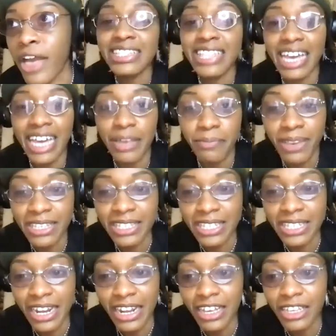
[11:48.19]
The second piece
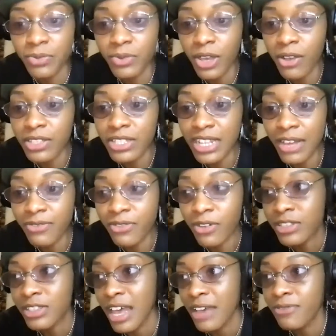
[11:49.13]
to that is we go to that
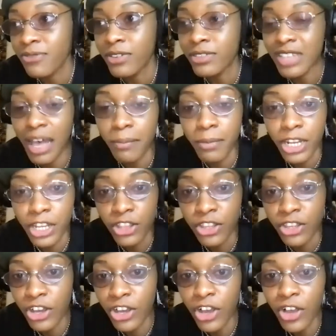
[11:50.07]
first time meeting
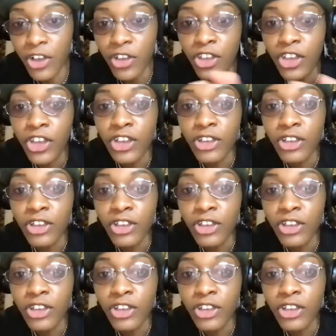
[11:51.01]
the girl,